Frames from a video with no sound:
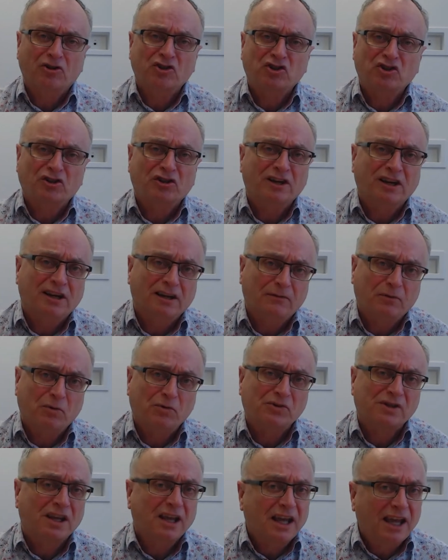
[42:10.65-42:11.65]
sugar
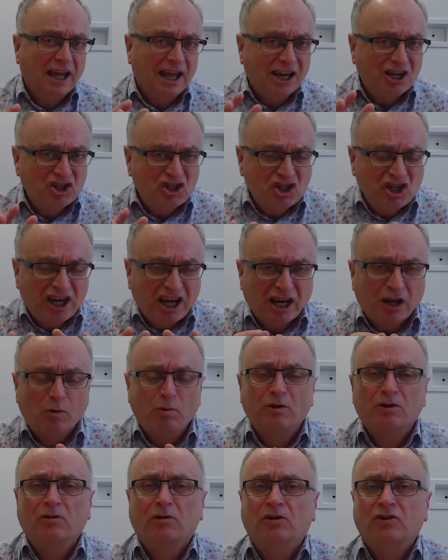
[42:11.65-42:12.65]
levels and check
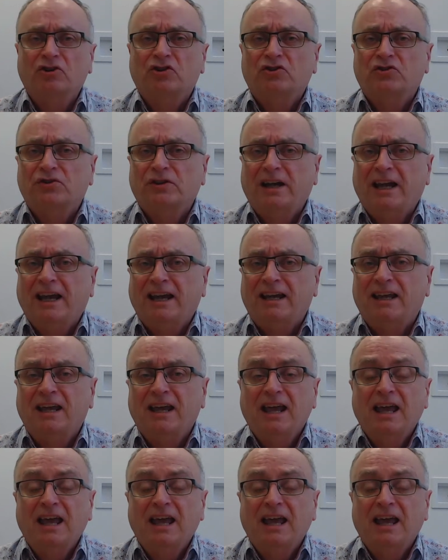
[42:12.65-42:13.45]
we're on track.